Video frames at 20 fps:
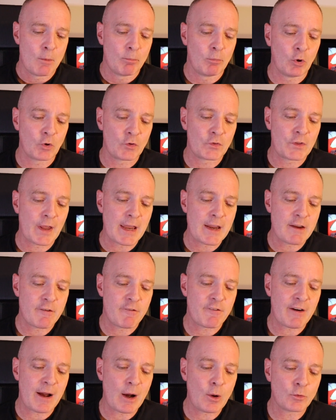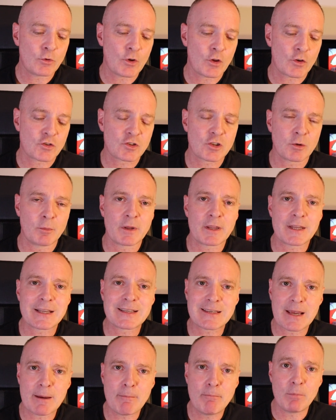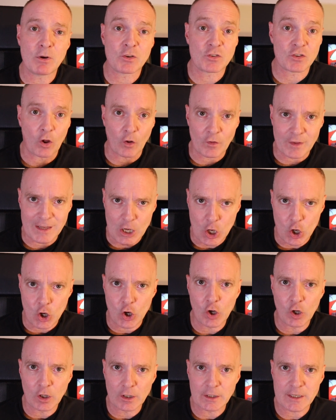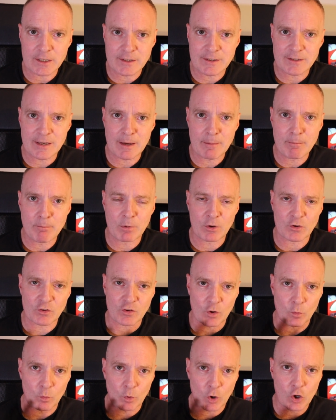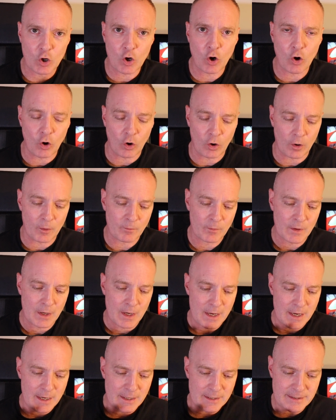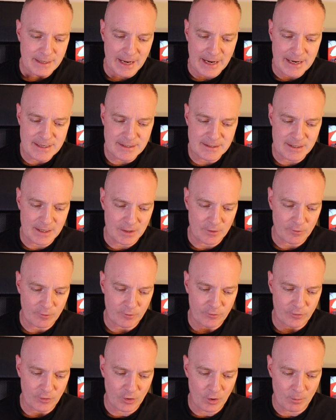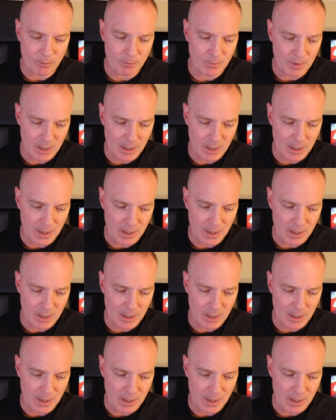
But they found that some of the timbers, or the earliest timbers that were cut, dated from